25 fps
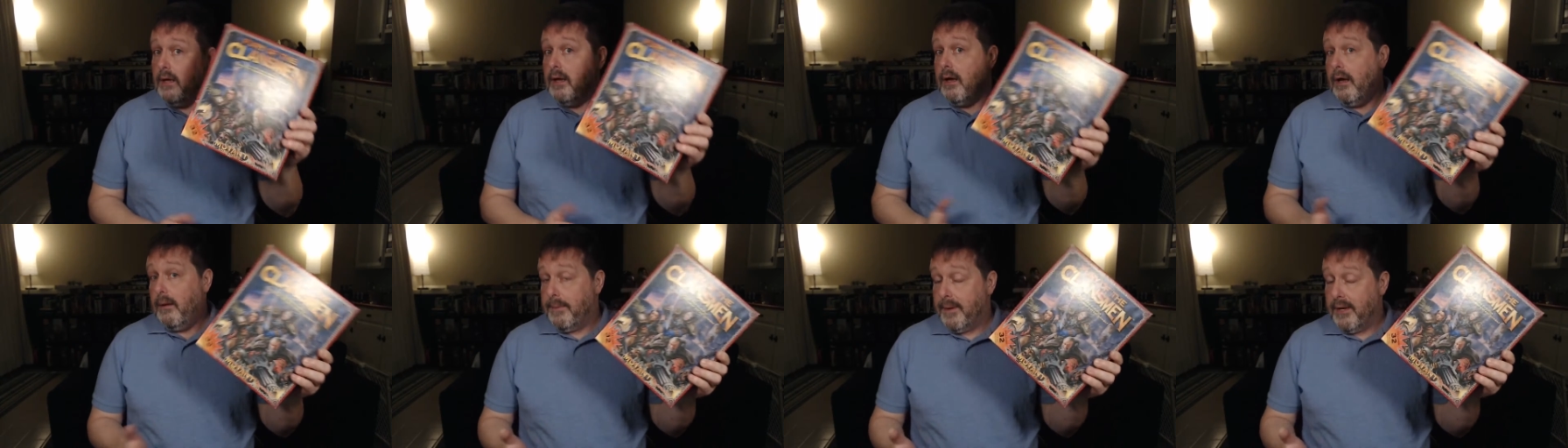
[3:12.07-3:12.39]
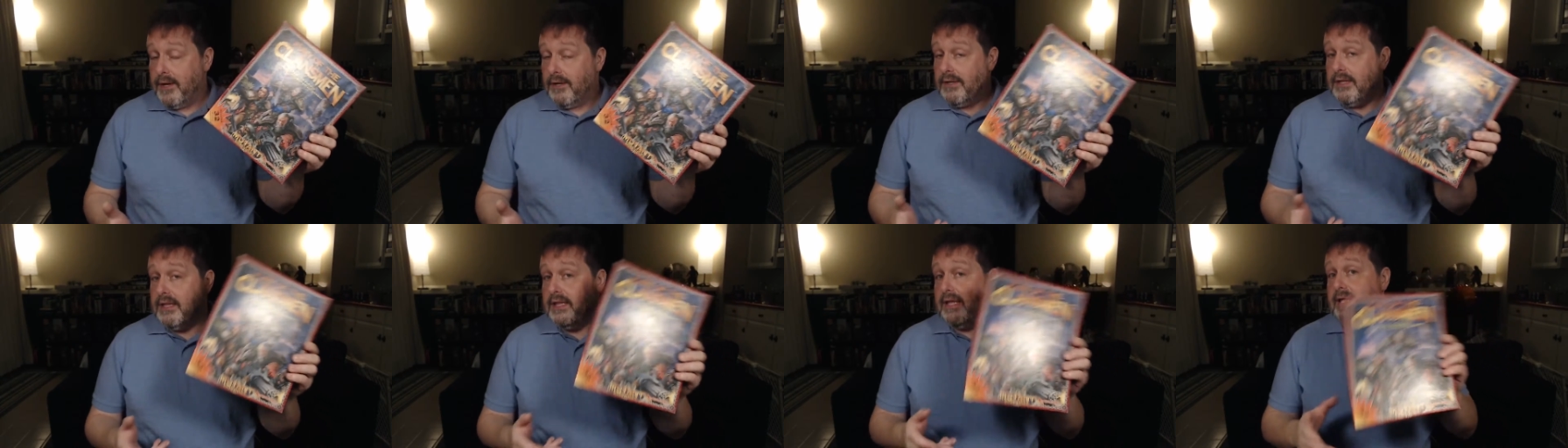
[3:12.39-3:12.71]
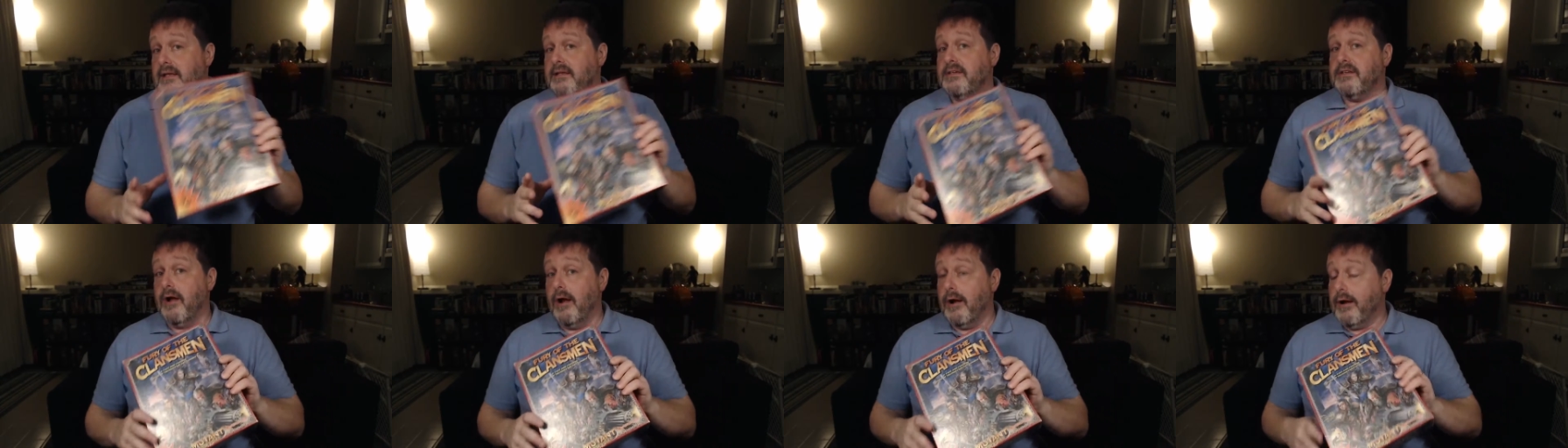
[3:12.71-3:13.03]
Apparently
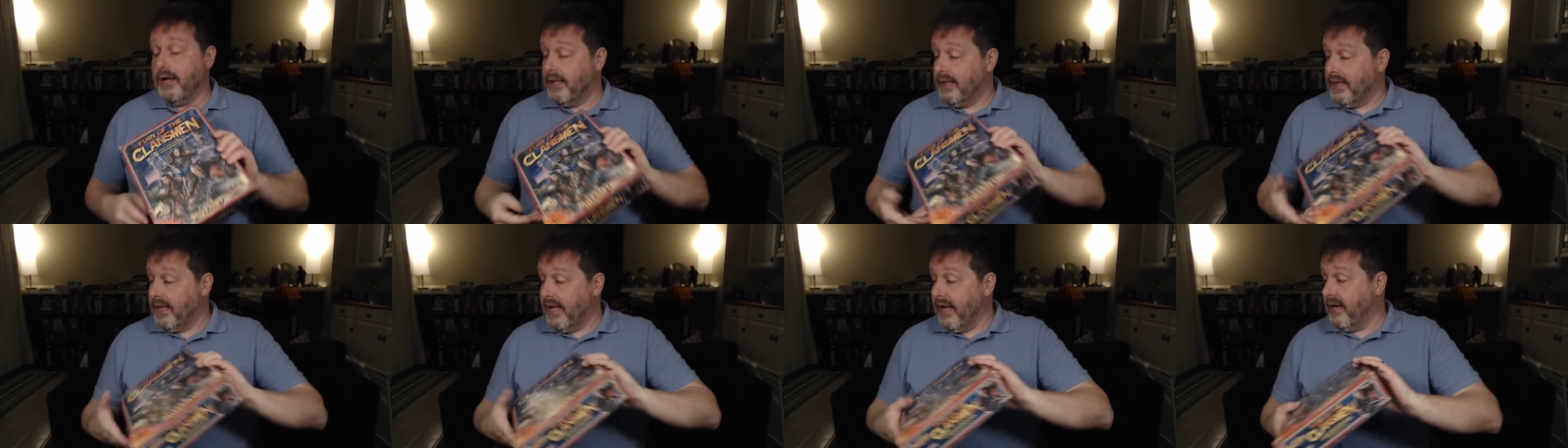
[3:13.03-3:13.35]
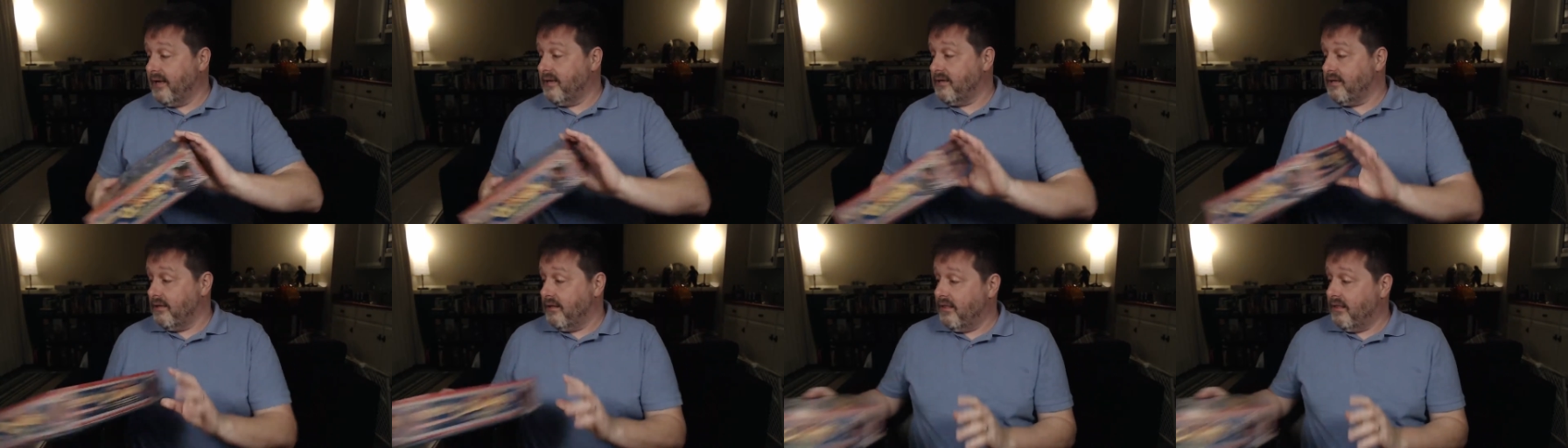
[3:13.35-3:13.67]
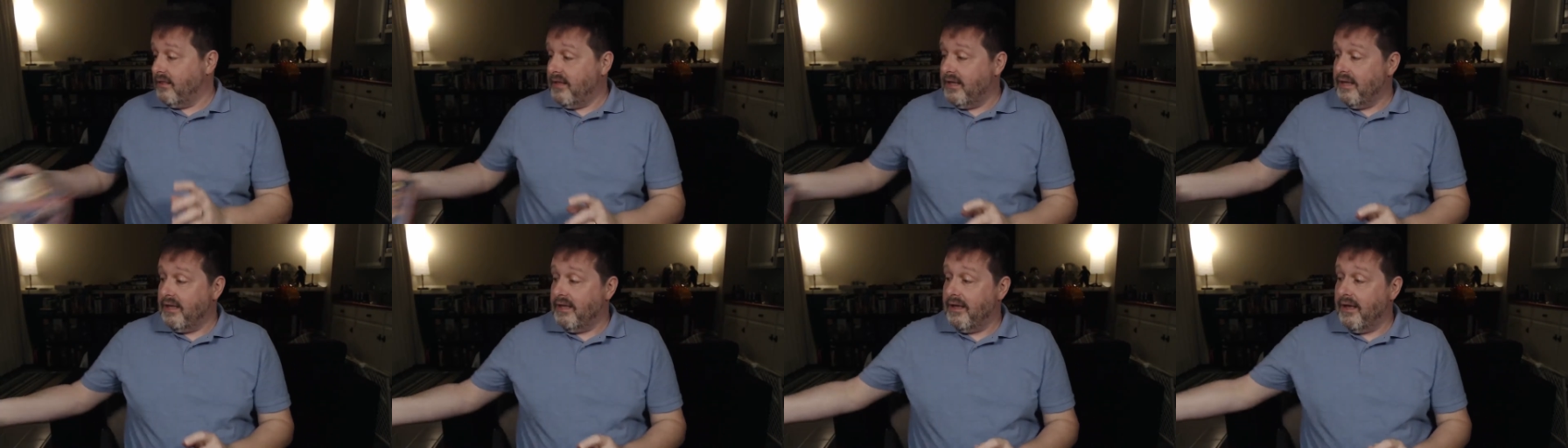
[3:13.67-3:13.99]
Target liked
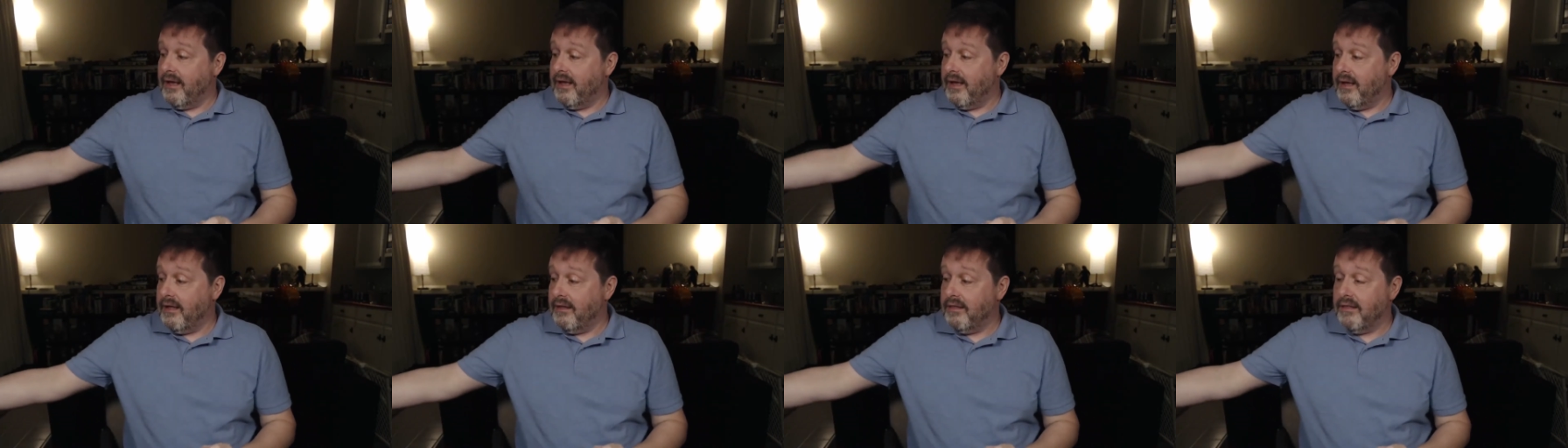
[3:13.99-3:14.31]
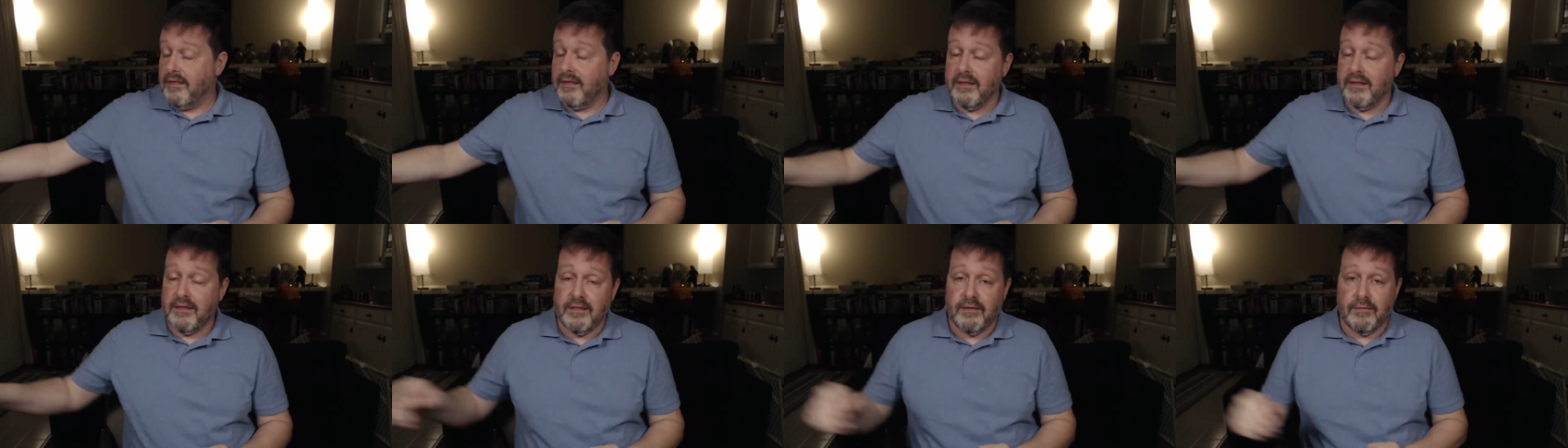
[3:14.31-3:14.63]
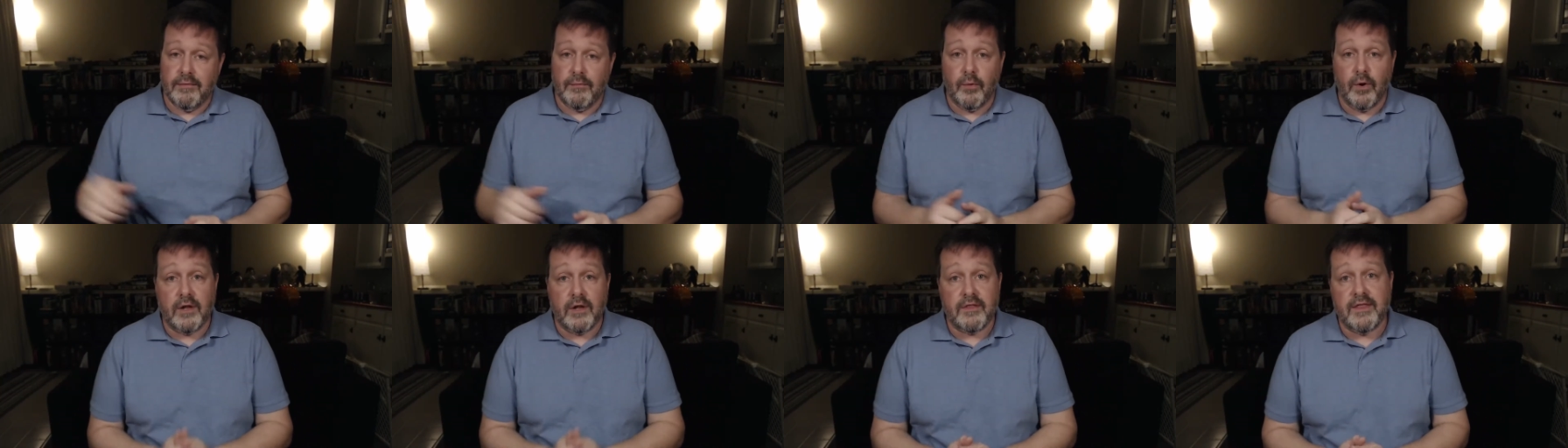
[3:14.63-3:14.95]
the
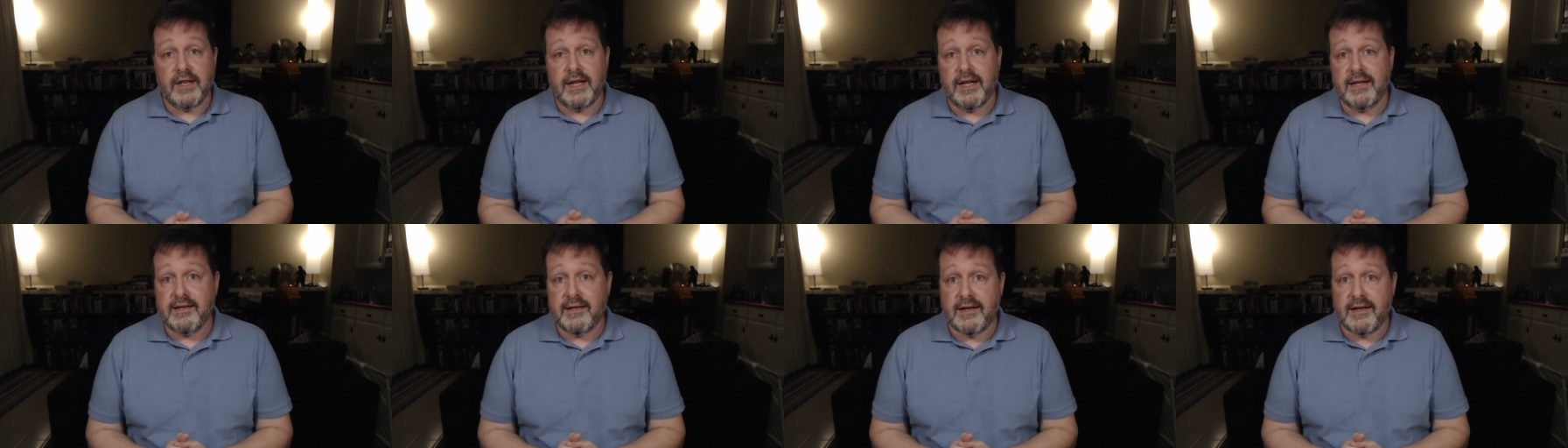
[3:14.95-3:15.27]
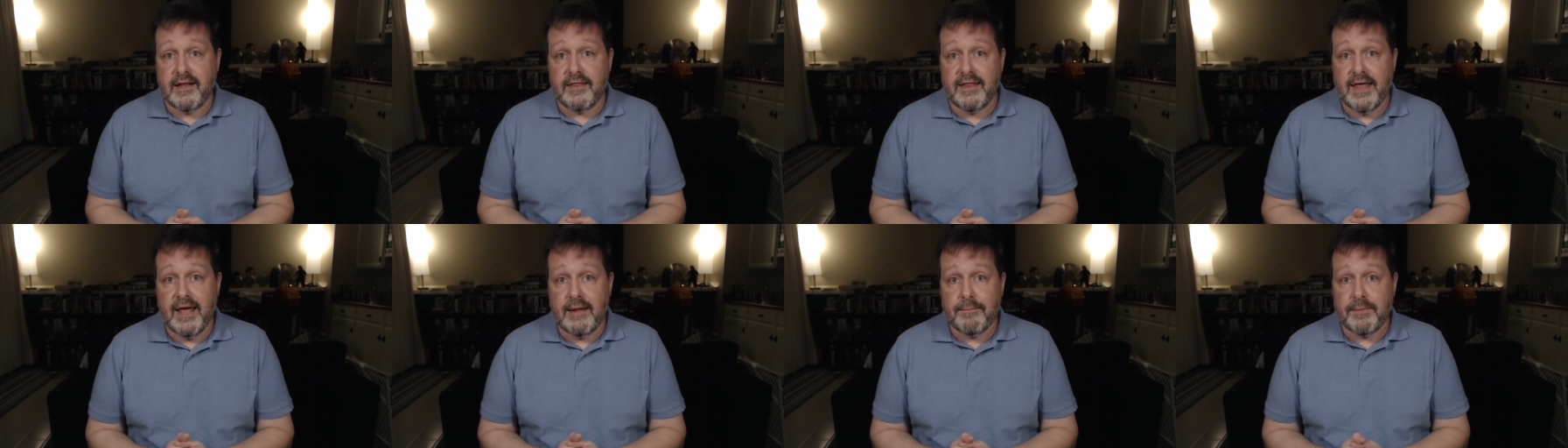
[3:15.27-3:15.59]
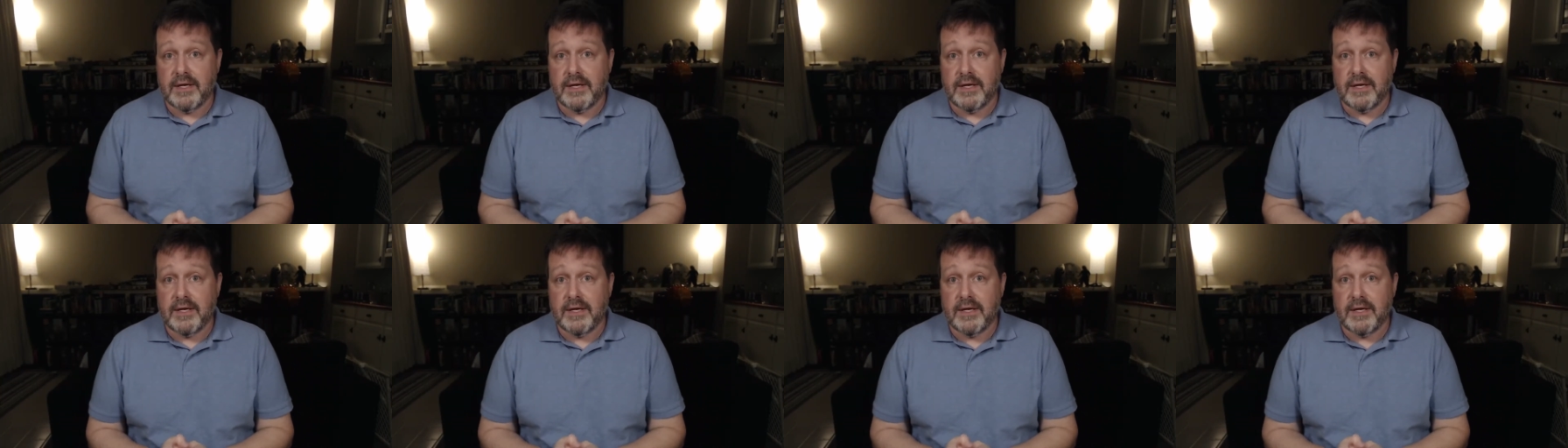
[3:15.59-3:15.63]
work that I did on that,